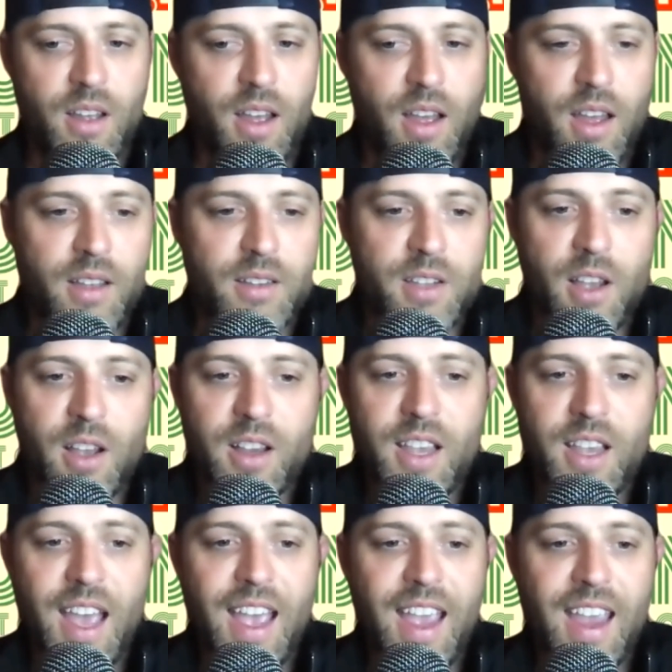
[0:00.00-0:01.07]
Sun
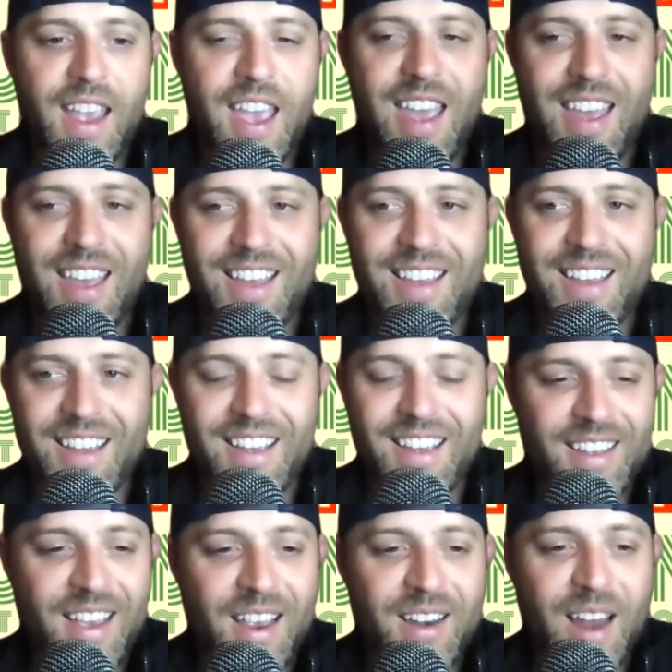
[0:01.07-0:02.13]
Kang,
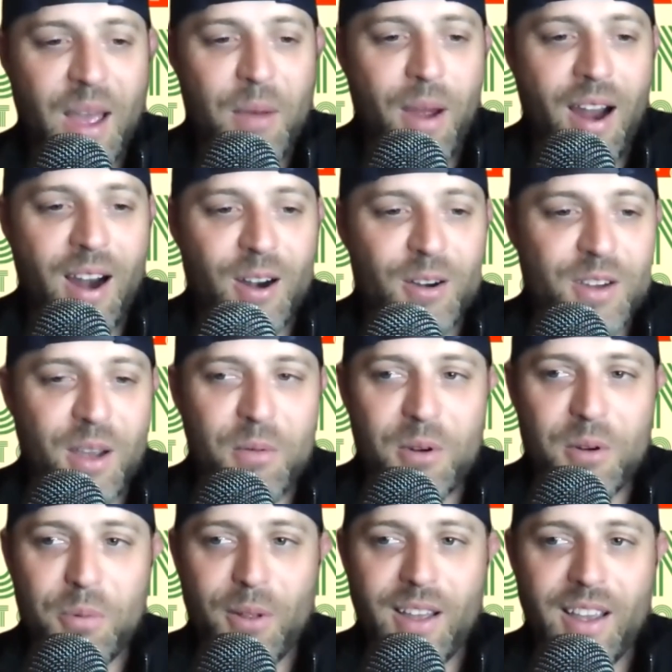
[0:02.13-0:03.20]
anytime irons come into
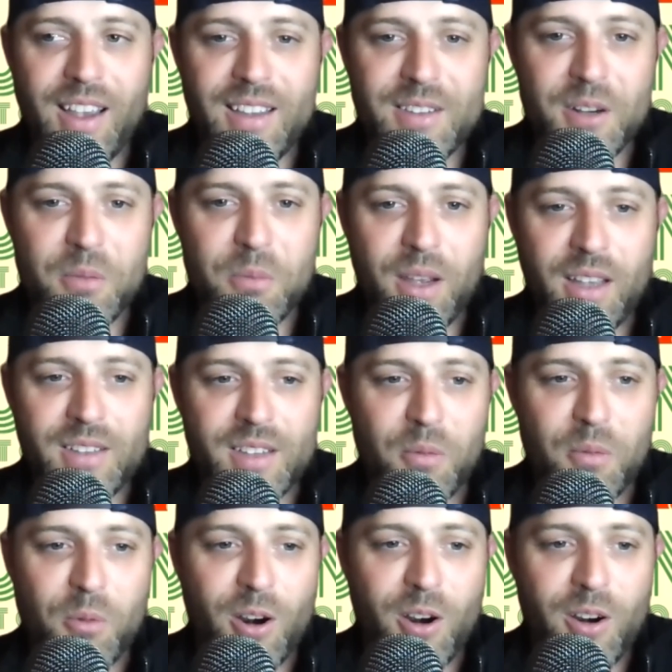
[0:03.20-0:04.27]
play, he's going to be
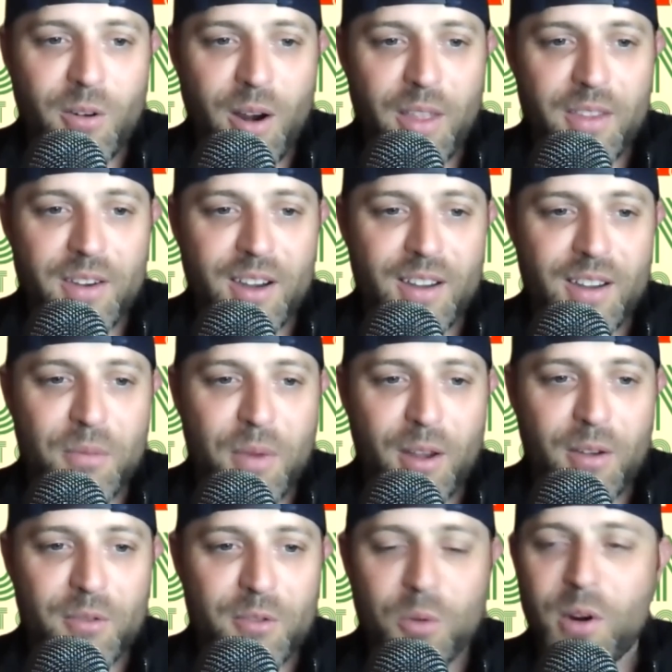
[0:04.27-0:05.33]
somewhere around
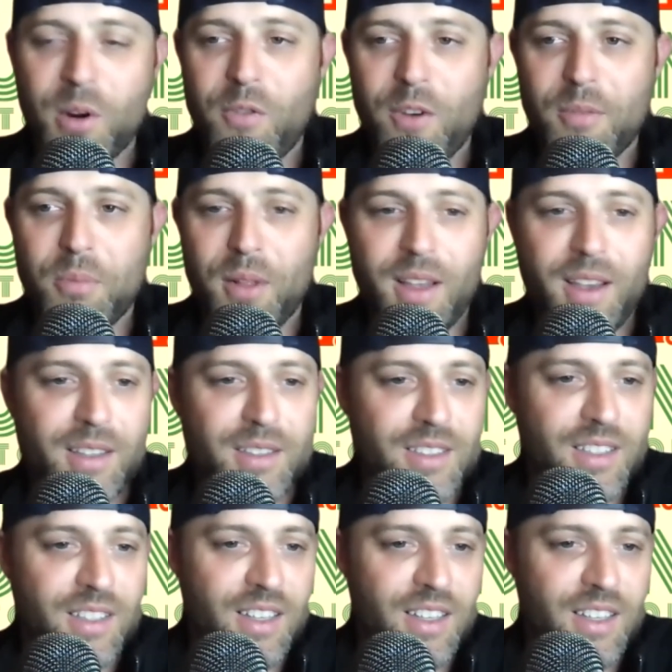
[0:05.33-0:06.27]
around 25th place.